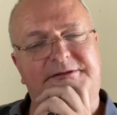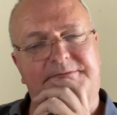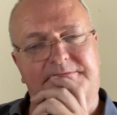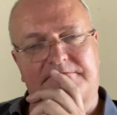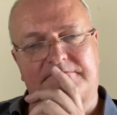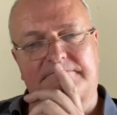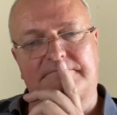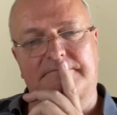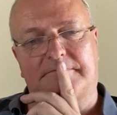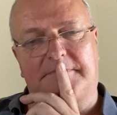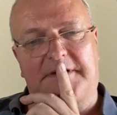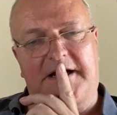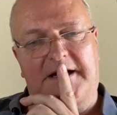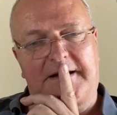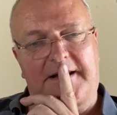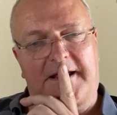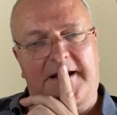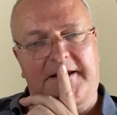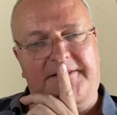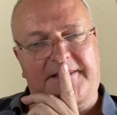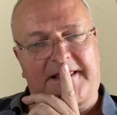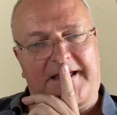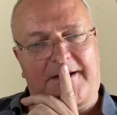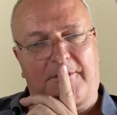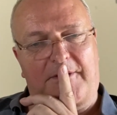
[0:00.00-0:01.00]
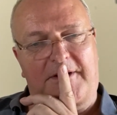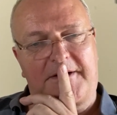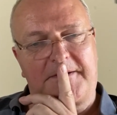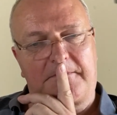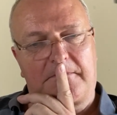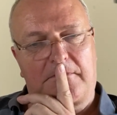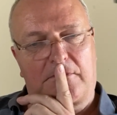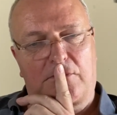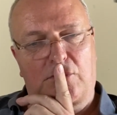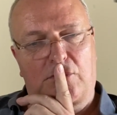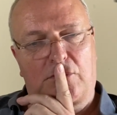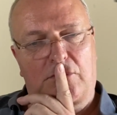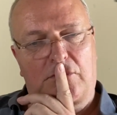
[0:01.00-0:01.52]
I like that one.
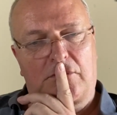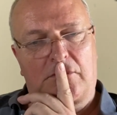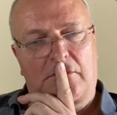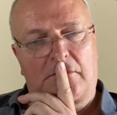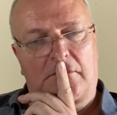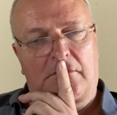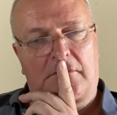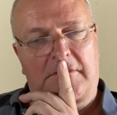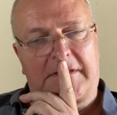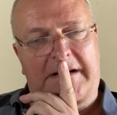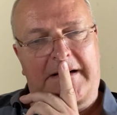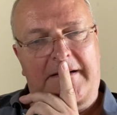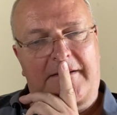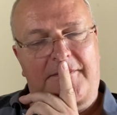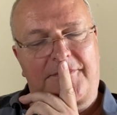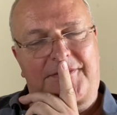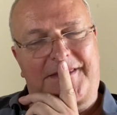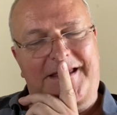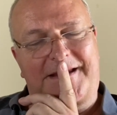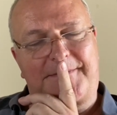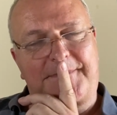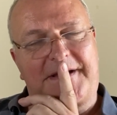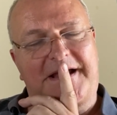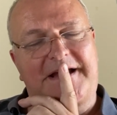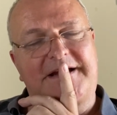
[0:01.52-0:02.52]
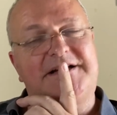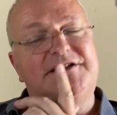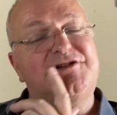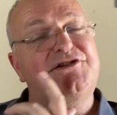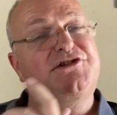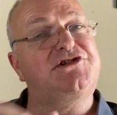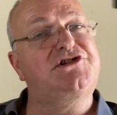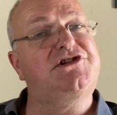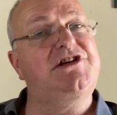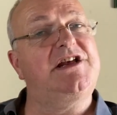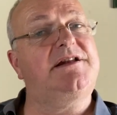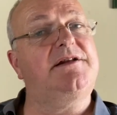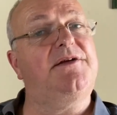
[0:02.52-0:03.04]
They may
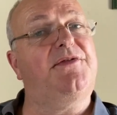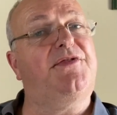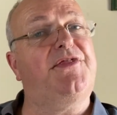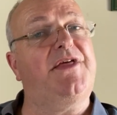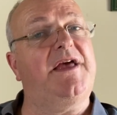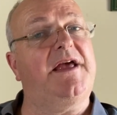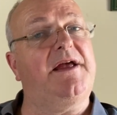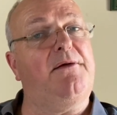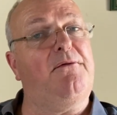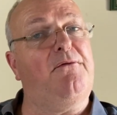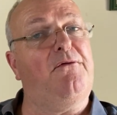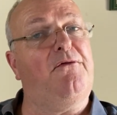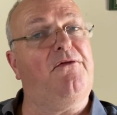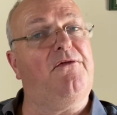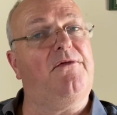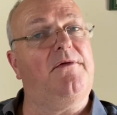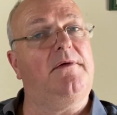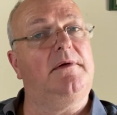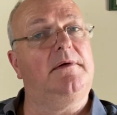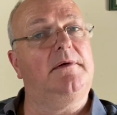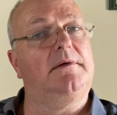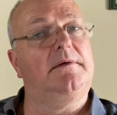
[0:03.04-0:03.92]
consider things.